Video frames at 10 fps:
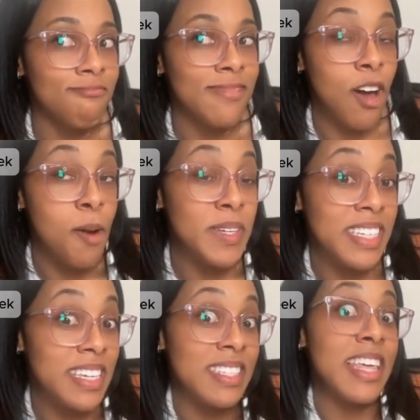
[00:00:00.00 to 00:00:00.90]

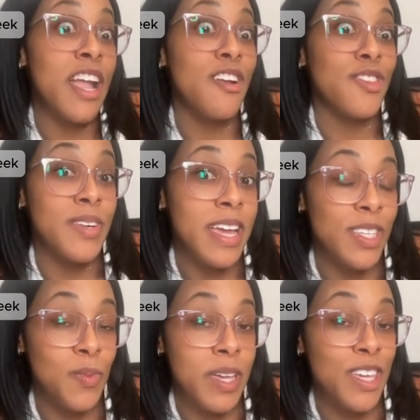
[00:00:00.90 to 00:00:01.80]
RBT is there 3
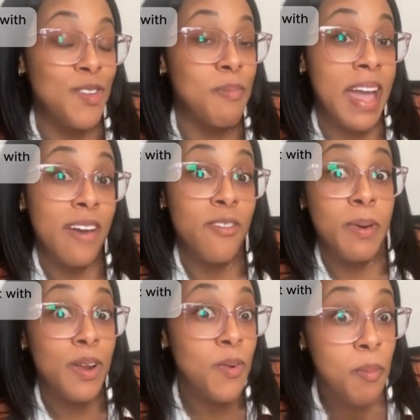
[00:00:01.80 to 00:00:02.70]
days a week. You might have a
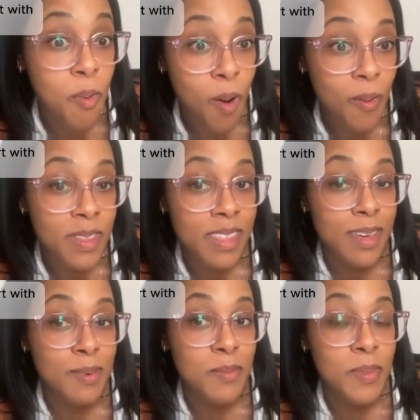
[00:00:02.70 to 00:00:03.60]
better rapport with
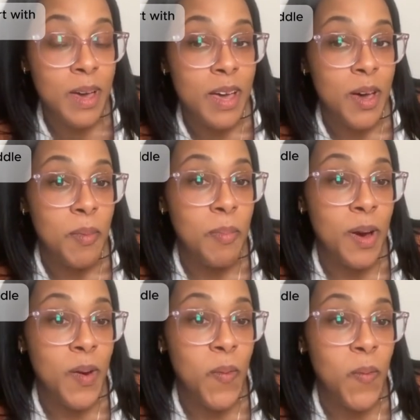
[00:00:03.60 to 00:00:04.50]
them.
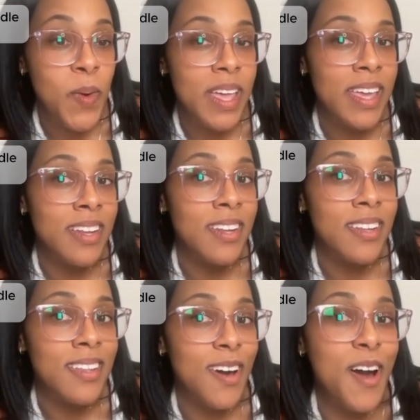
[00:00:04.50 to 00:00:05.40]
But
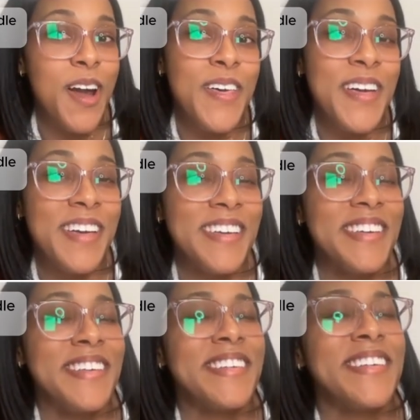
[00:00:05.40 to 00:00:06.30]
when
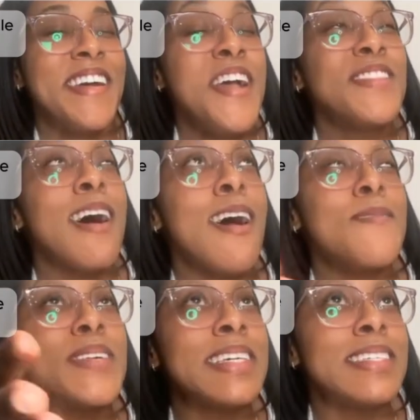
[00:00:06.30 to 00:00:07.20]
the
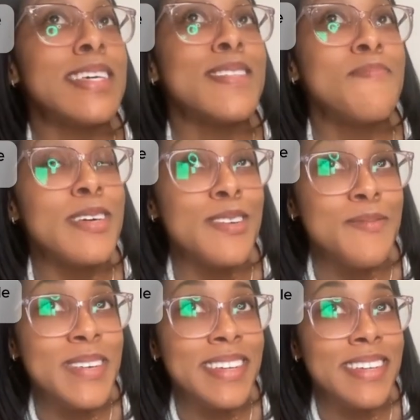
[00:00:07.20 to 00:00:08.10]
RBT is in the
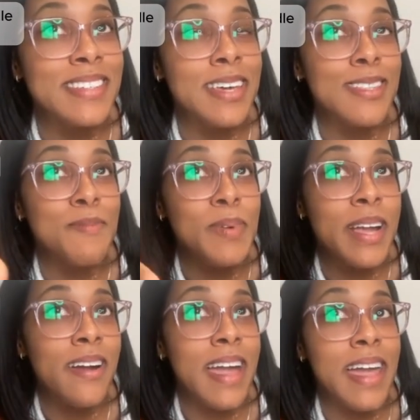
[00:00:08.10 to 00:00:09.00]
middle because like the
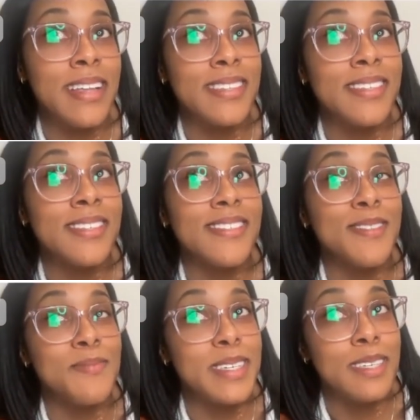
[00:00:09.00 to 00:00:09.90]
parent hates
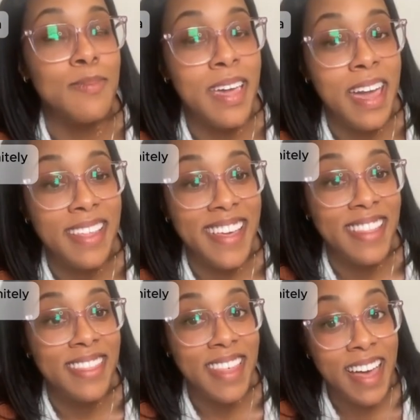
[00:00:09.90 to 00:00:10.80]
the BCBA,
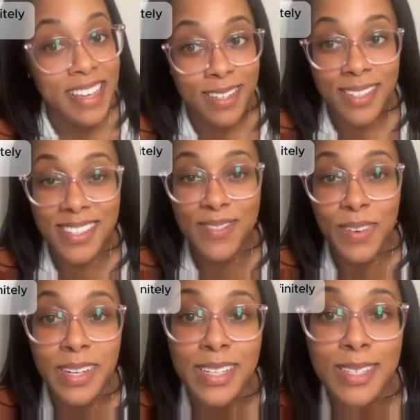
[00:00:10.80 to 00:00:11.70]
like, that is
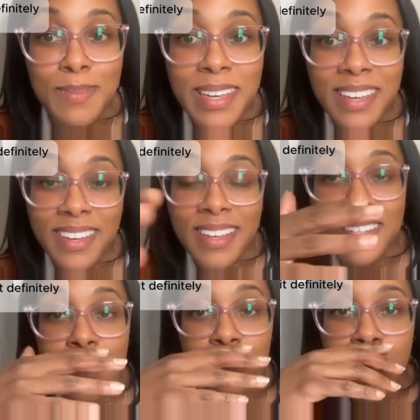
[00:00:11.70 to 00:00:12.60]
funny to me.
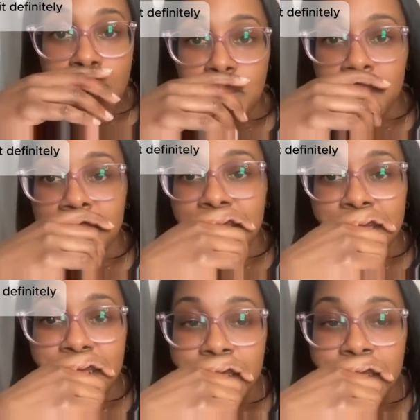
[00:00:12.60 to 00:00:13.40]
It definitely happens.